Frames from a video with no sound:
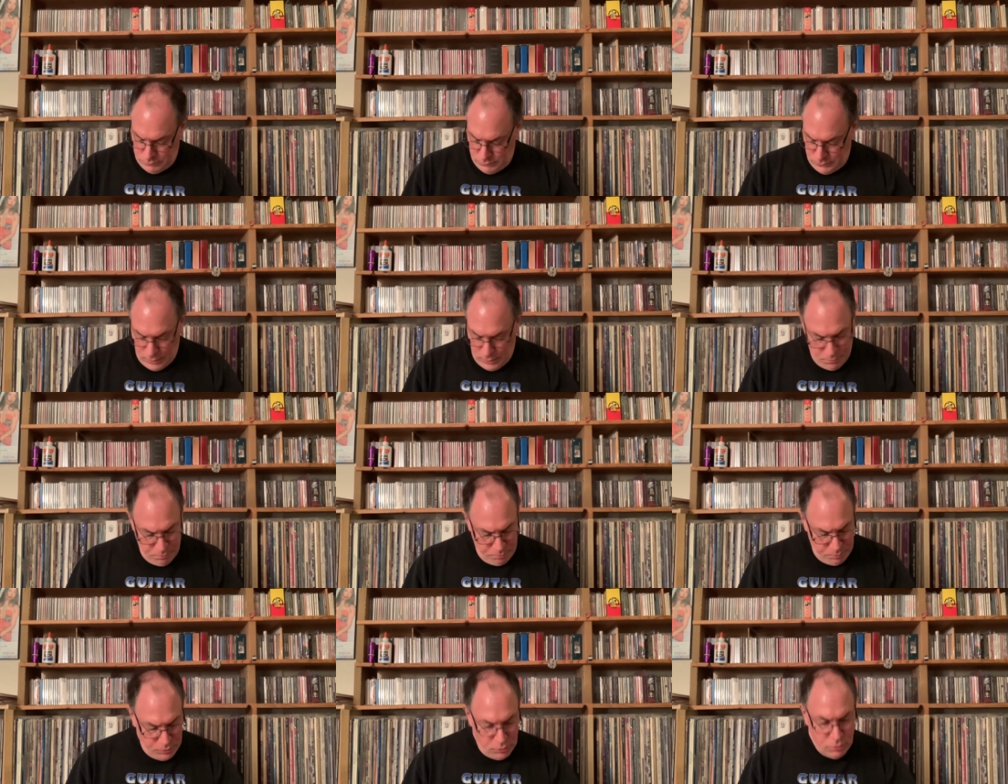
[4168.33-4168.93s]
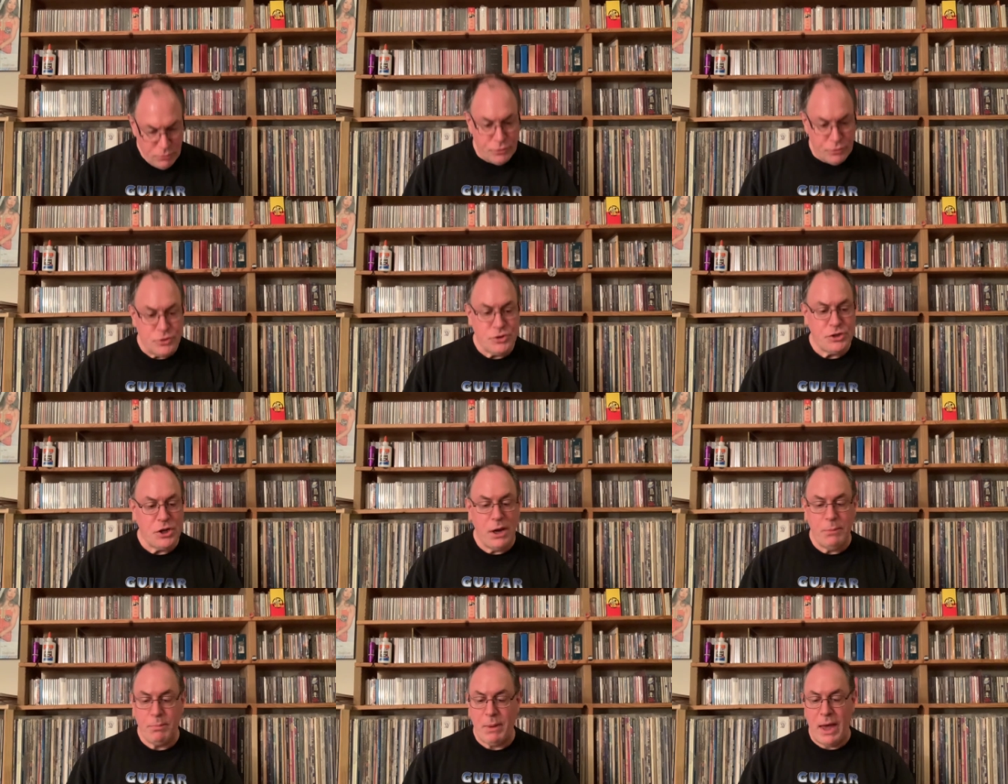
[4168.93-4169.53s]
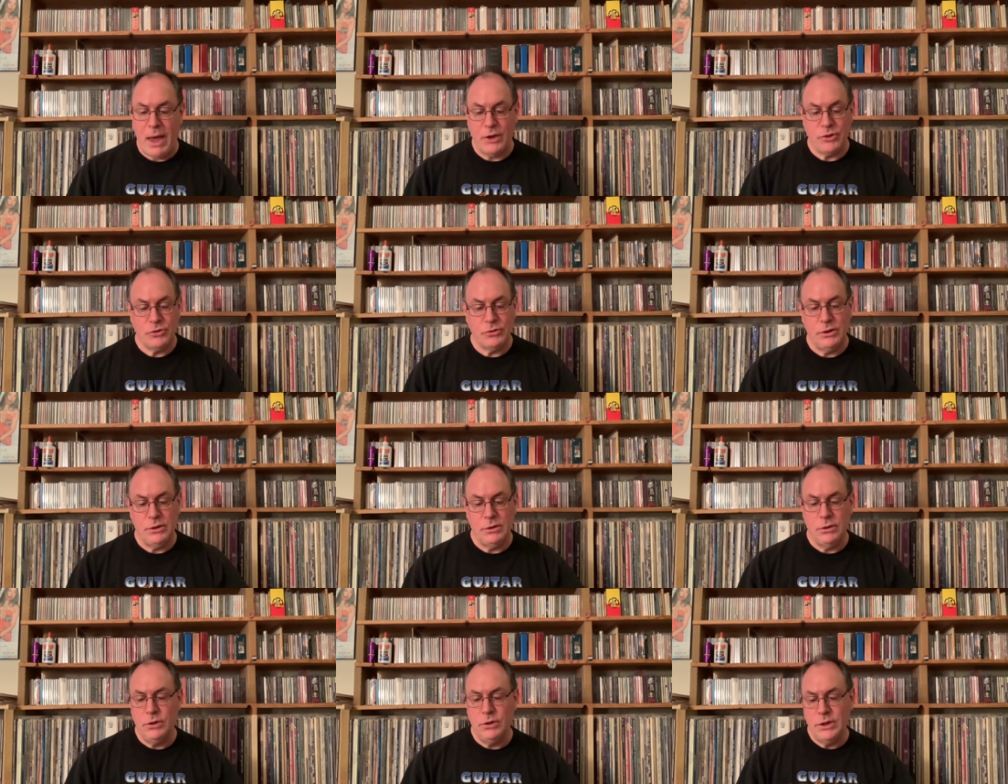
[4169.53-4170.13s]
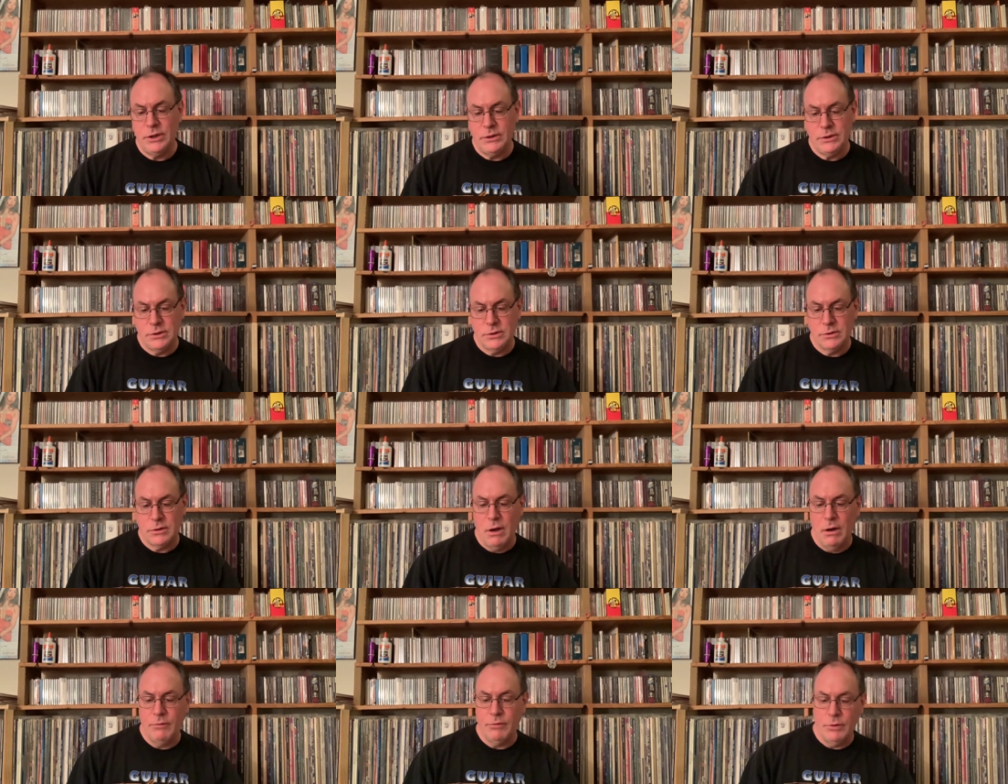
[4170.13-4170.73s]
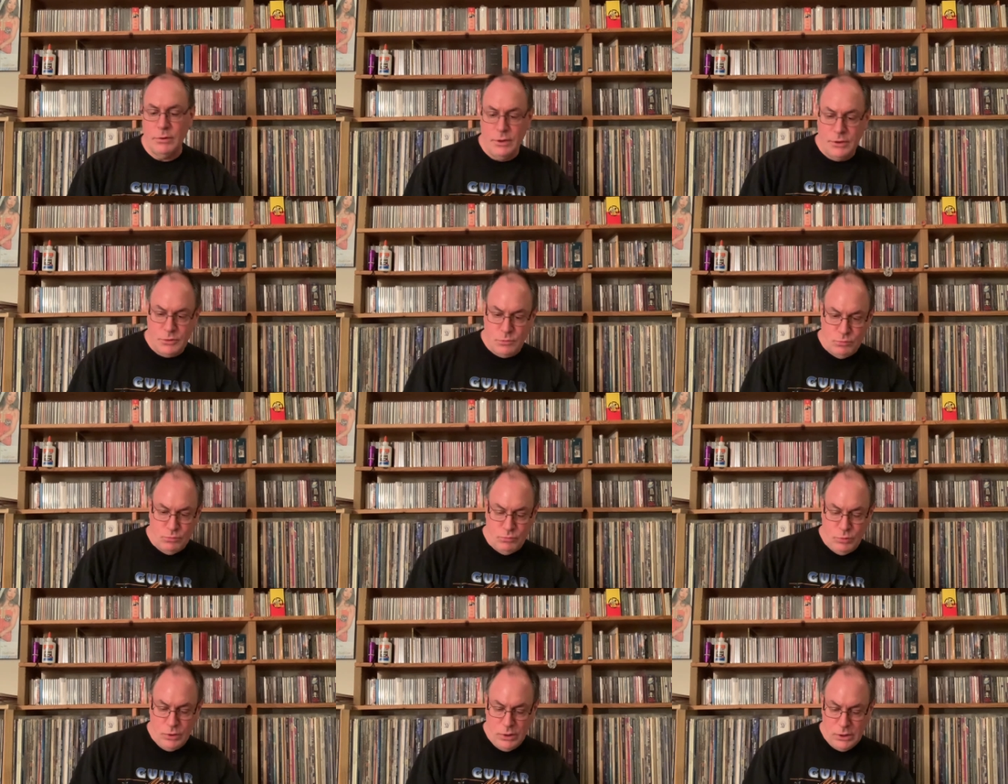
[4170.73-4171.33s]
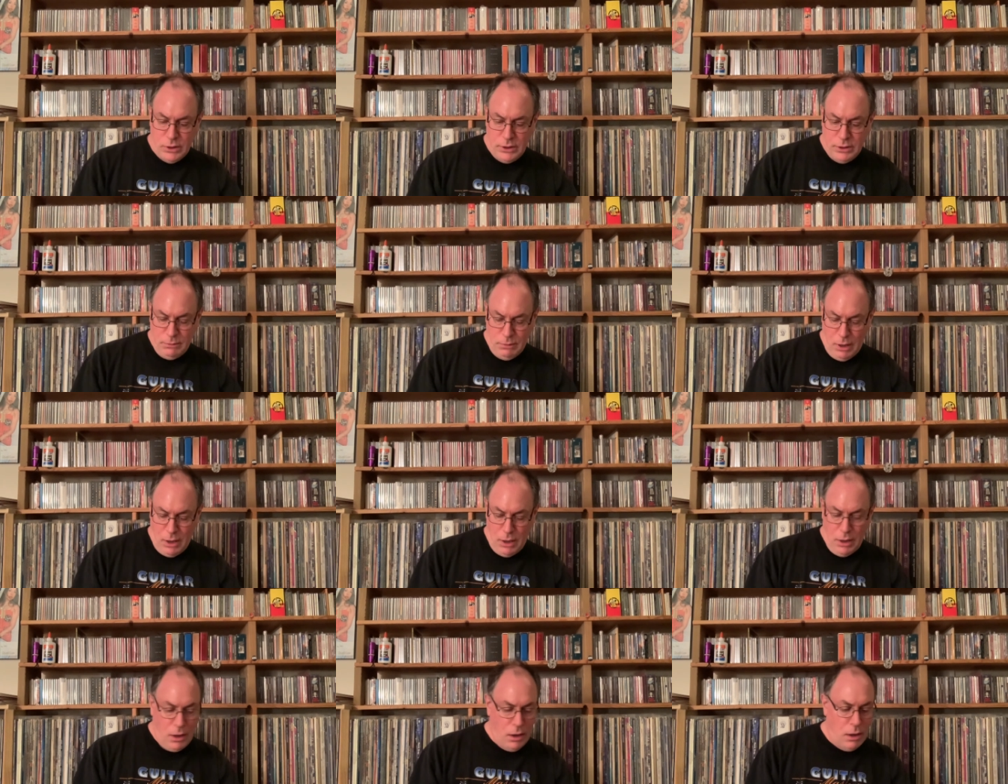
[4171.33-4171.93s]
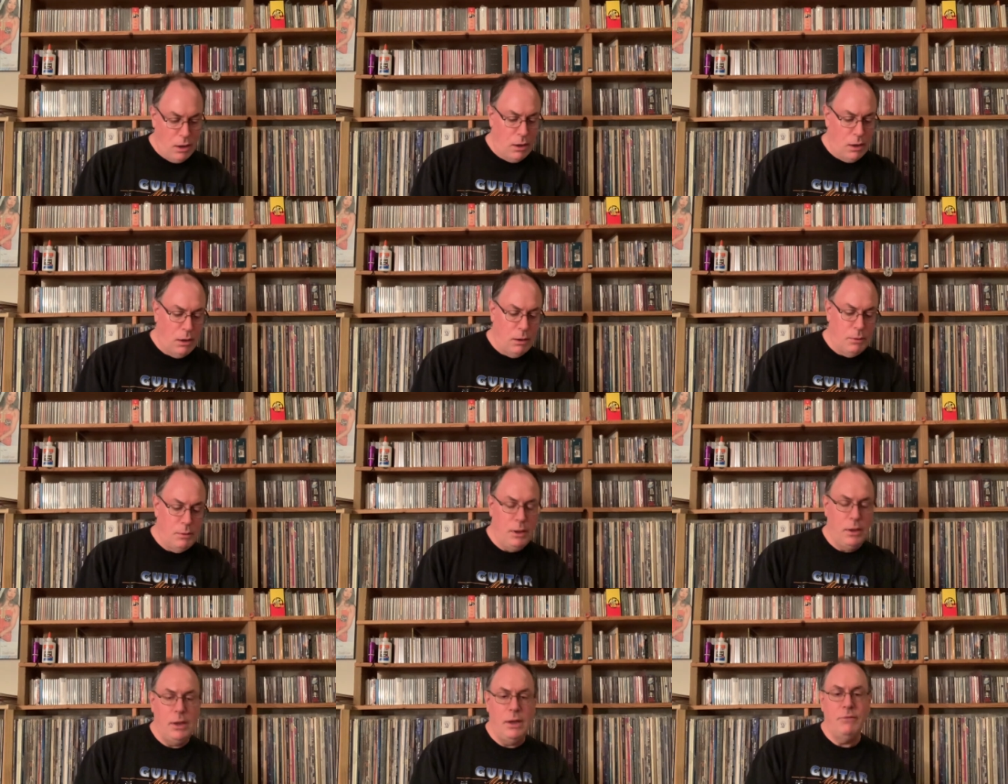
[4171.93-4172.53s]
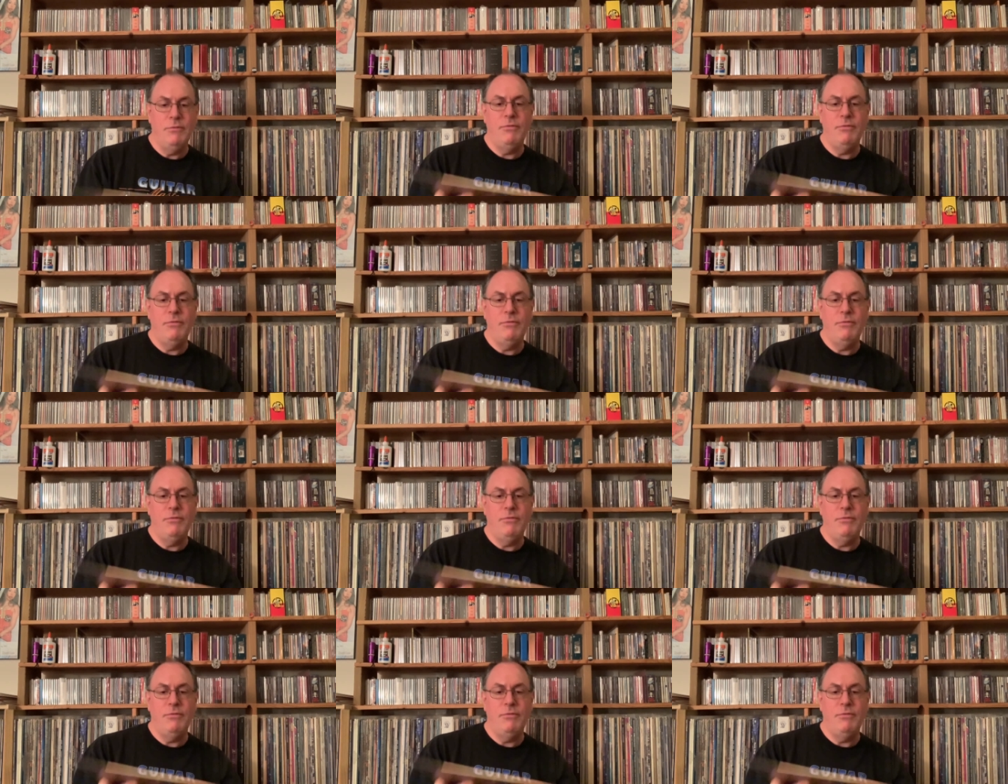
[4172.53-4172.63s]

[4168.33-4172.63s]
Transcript: In beautiful shape, actually. Look at this cover. It's really in